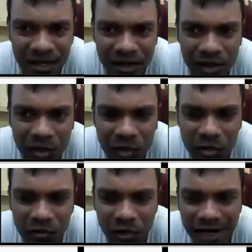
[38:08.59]
and I can
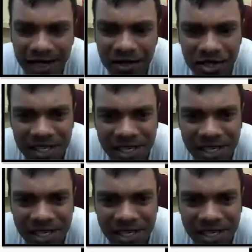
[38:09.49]
actually see